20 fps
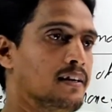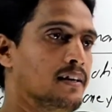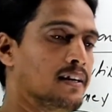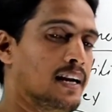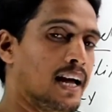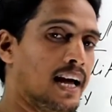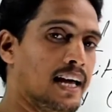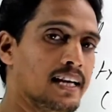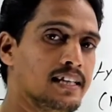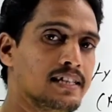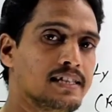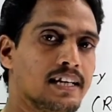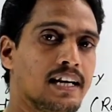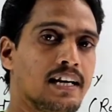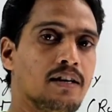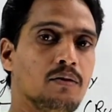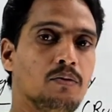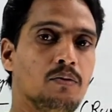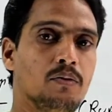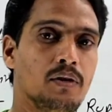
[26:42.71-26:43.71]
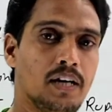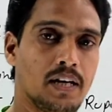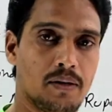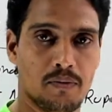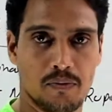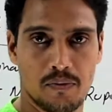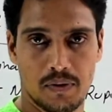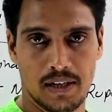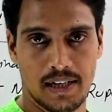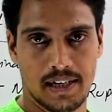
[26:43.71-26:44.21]
rice and
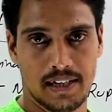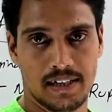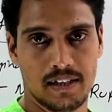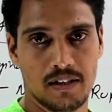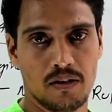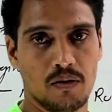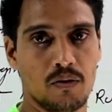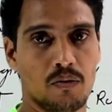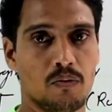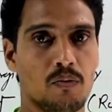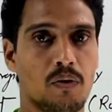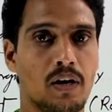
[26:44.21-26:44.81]
wheat,